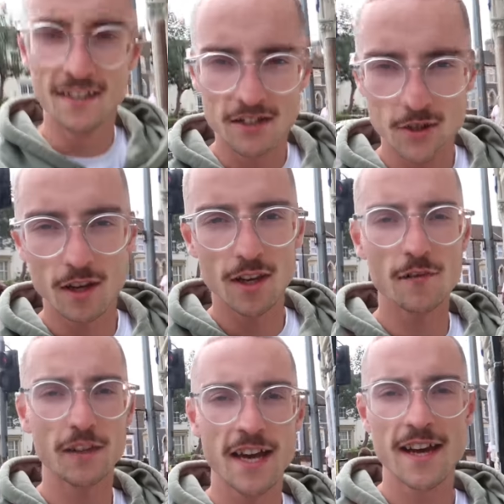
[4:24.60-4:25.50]
Just got a
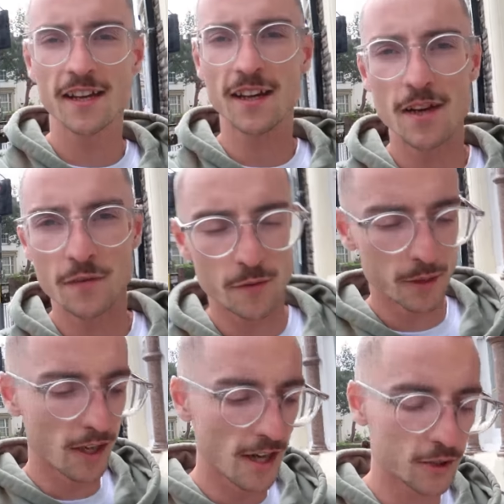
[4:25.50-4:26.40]
lovely haircut
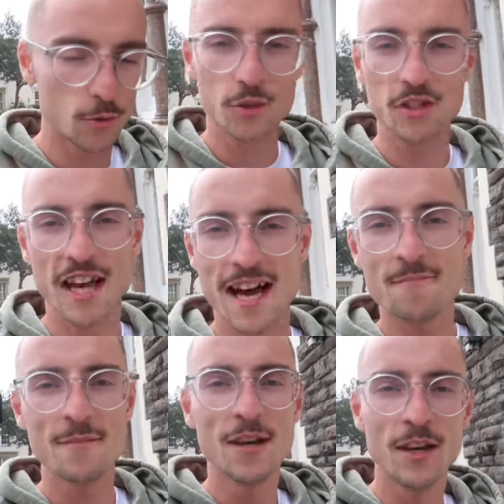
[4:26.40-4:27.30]
from a guy called
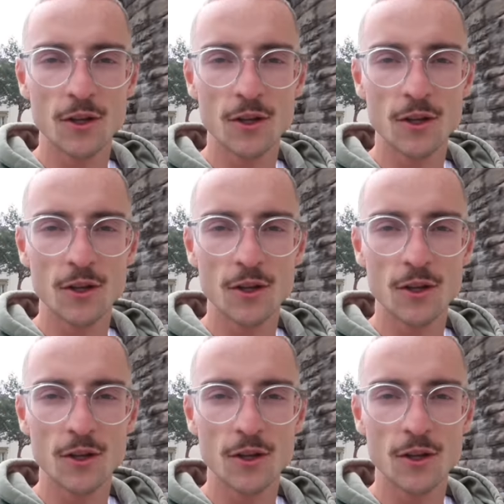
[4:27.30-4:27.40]
Sam,